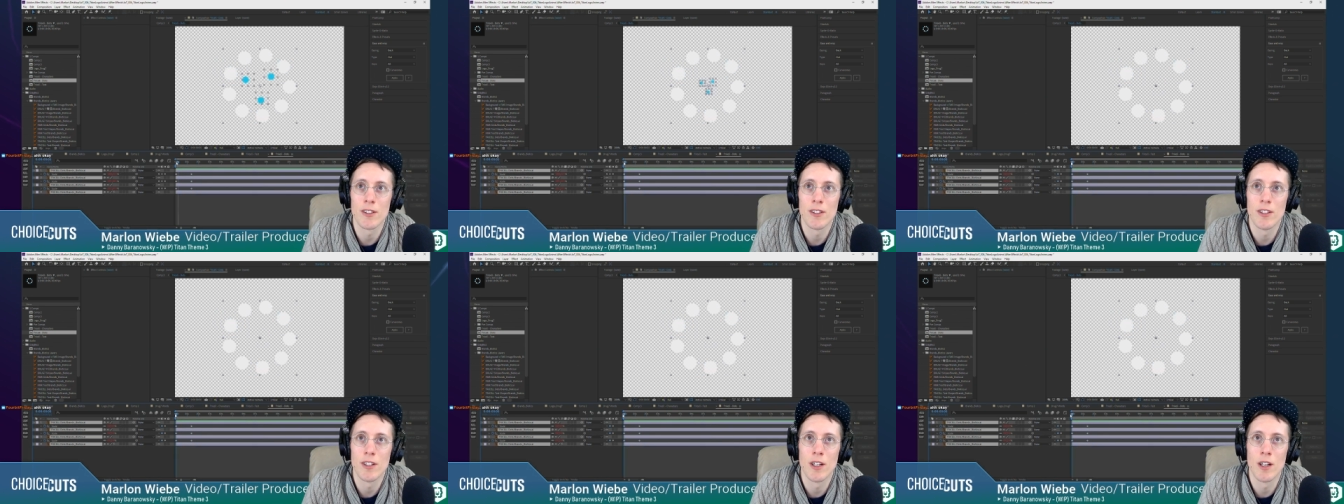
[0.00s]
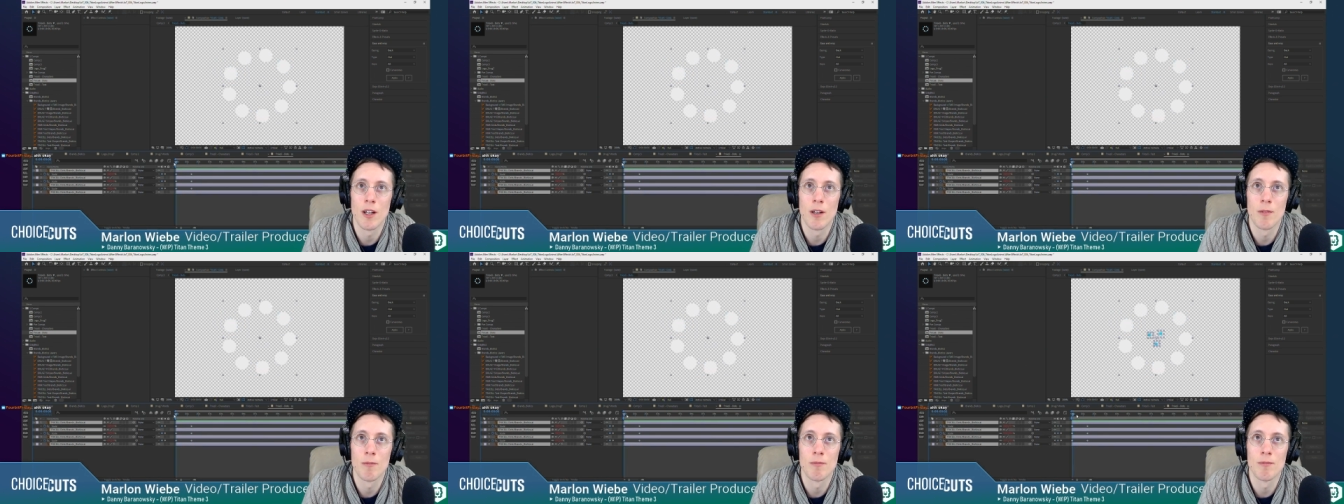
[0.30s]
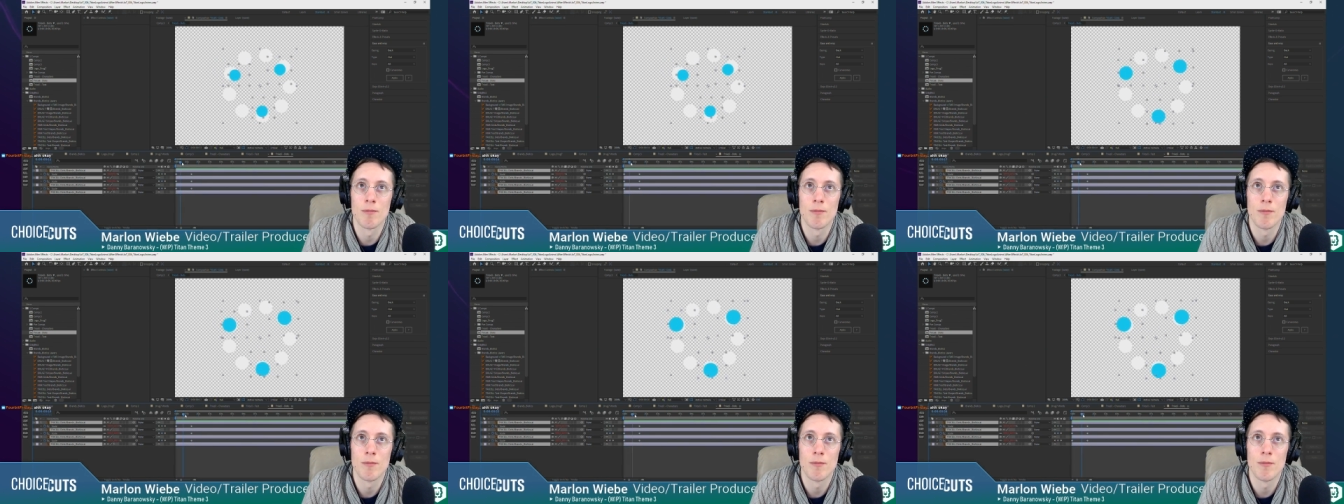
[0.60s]

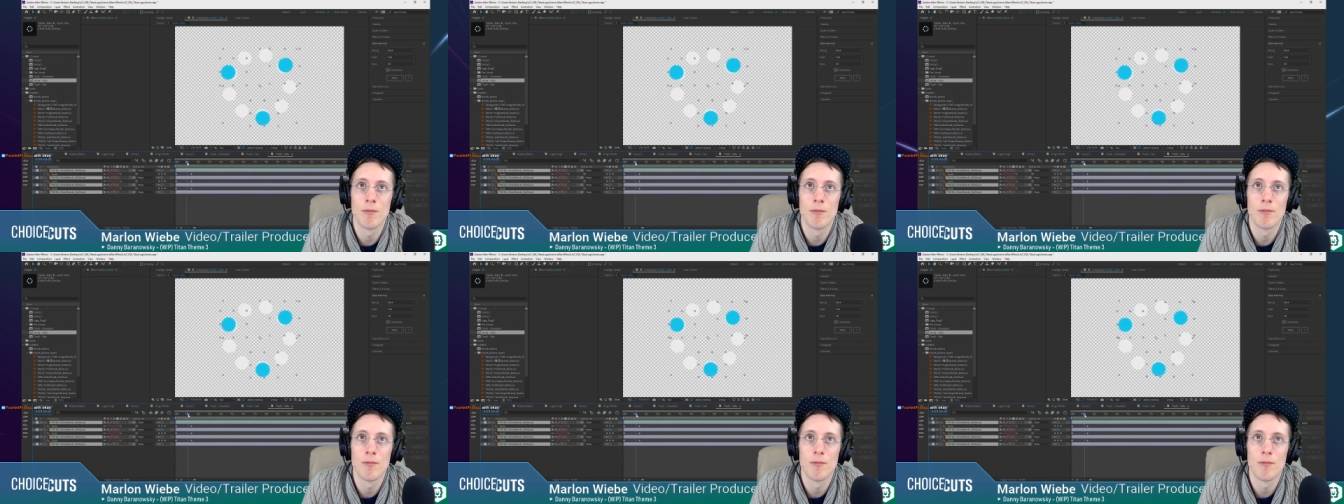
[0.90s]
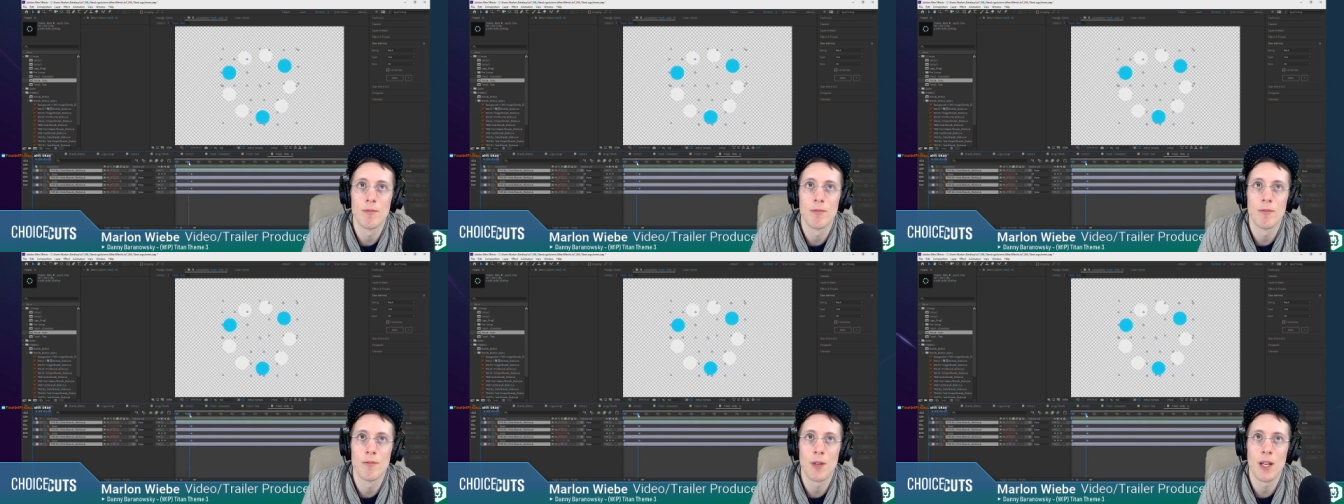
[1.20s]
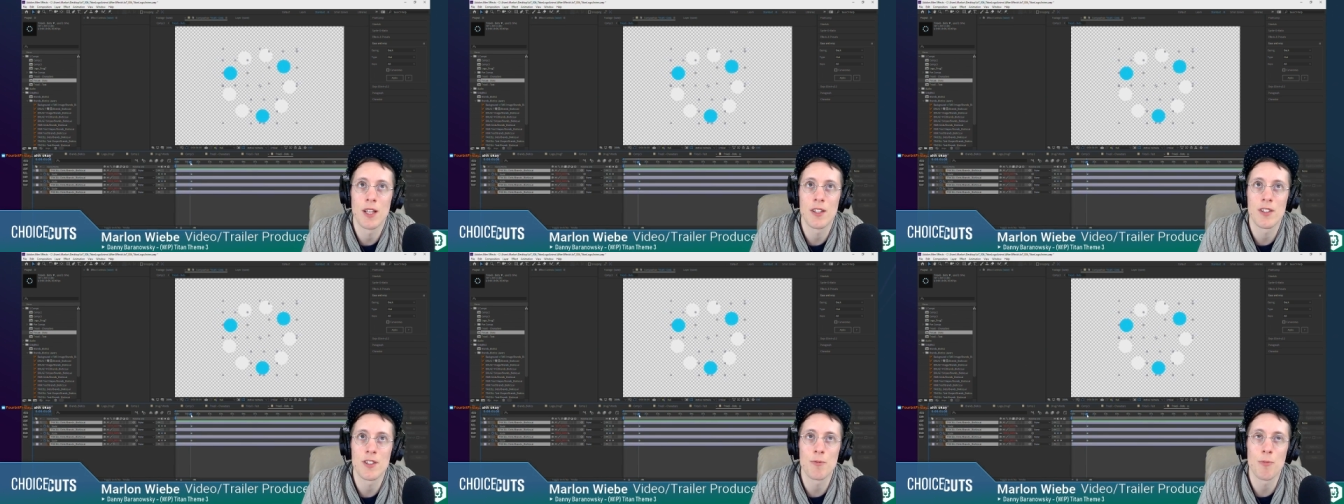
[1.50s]

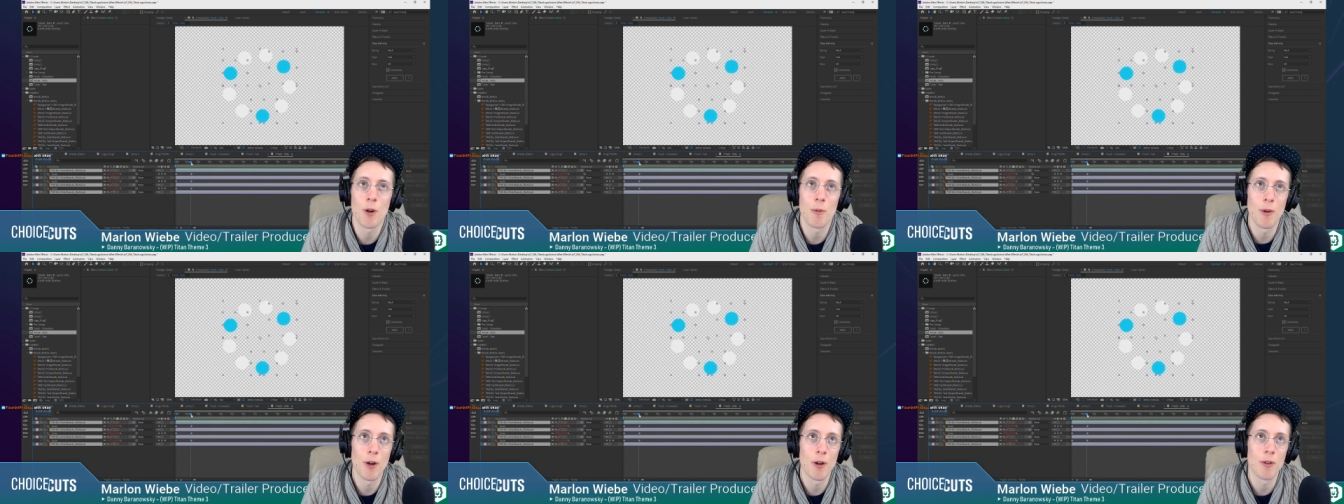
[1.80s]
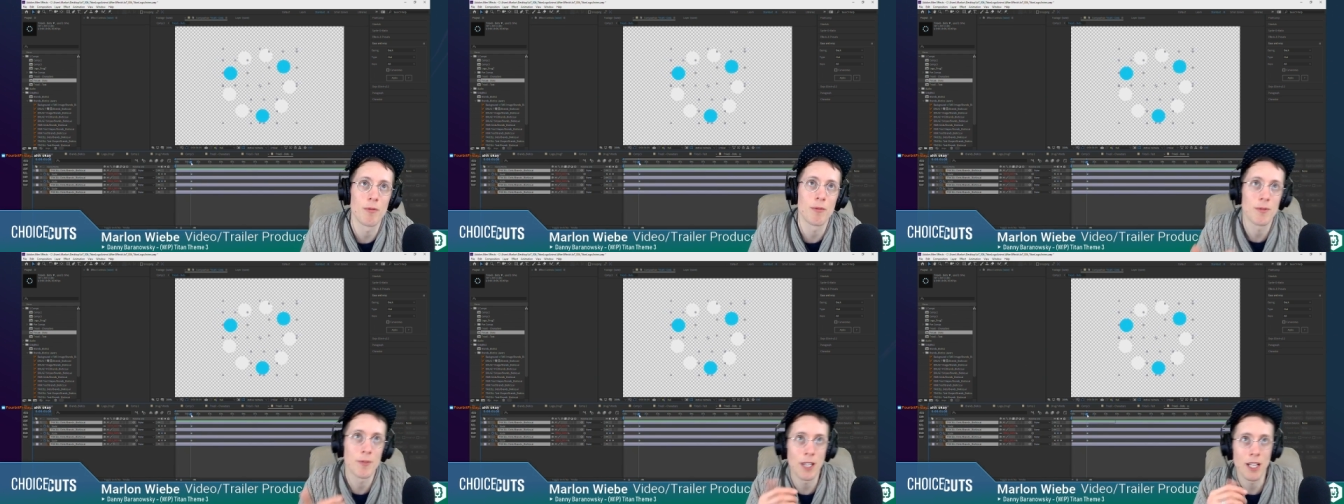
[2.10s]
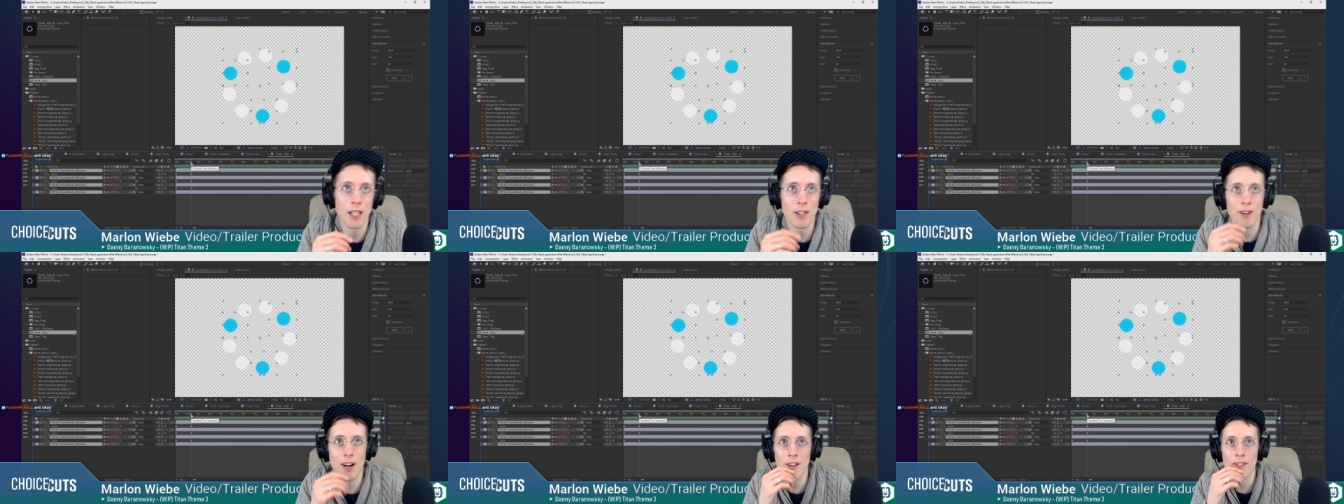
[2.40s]
because it's more about like
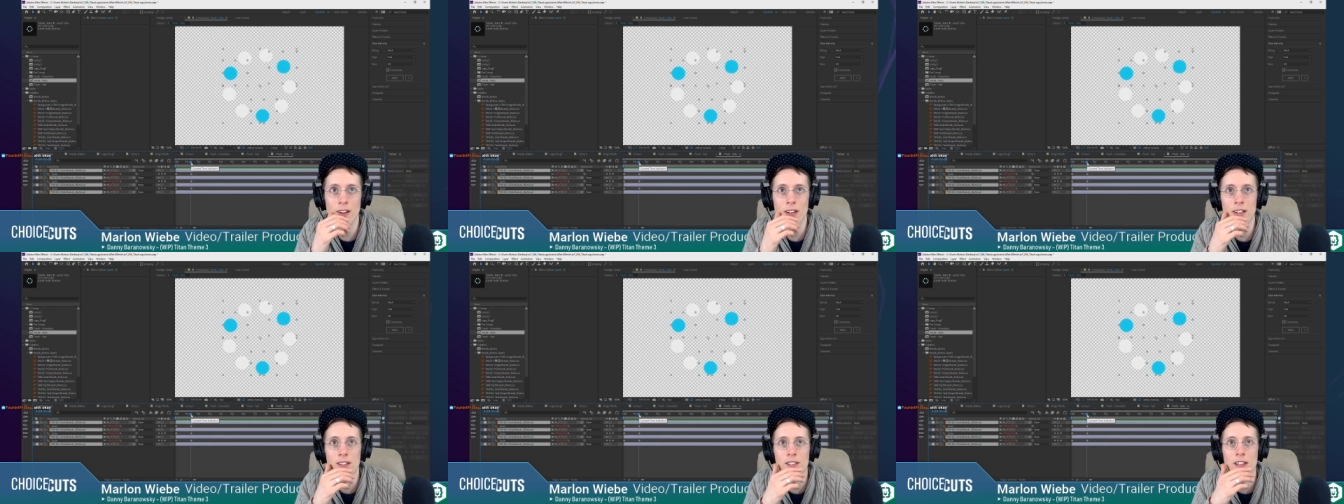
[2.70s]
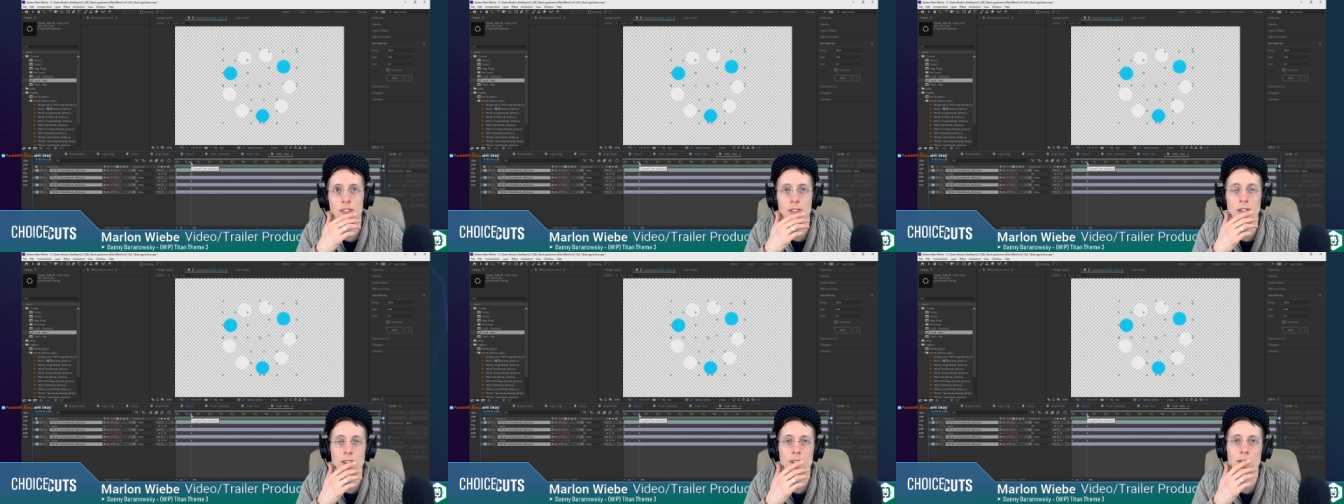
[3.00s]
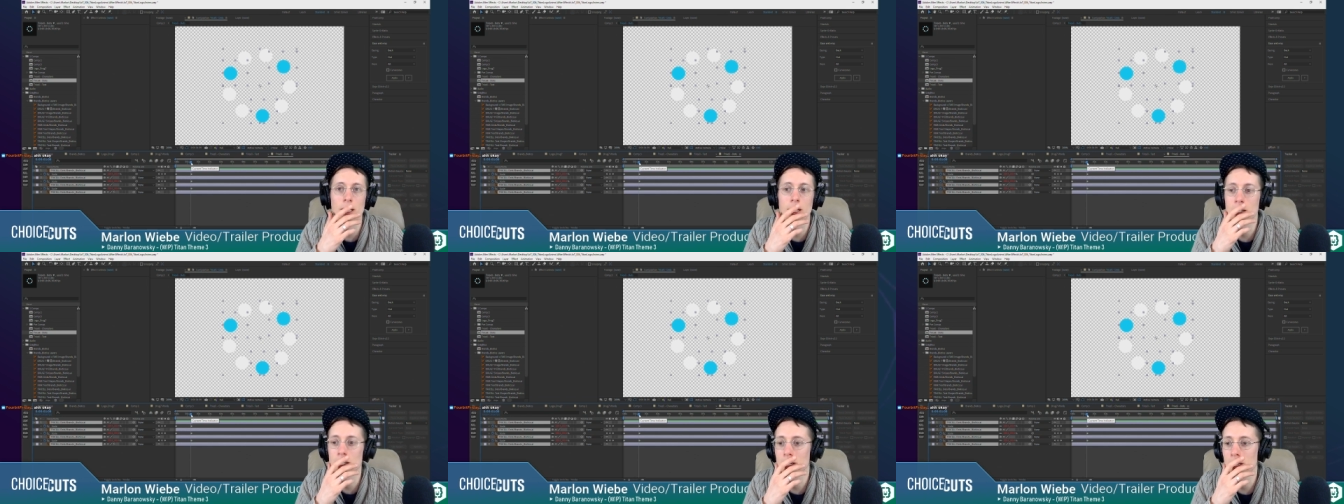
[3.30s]
graphics, that sort of thing.